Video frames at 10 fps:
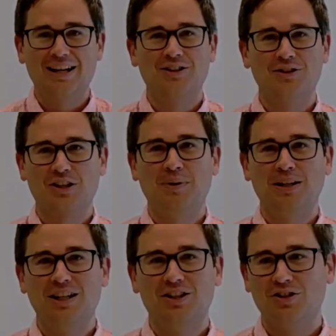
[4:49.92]
as those
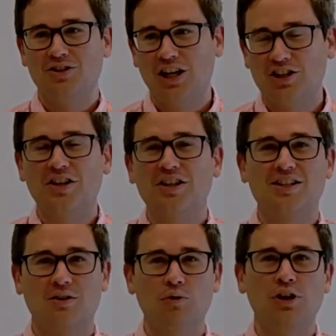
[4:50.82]
expectations change, I think
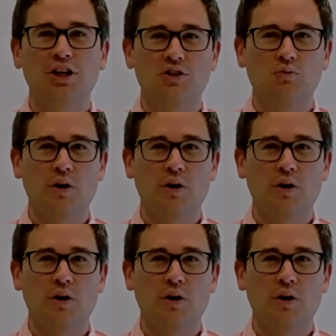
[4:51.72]
that's a really nice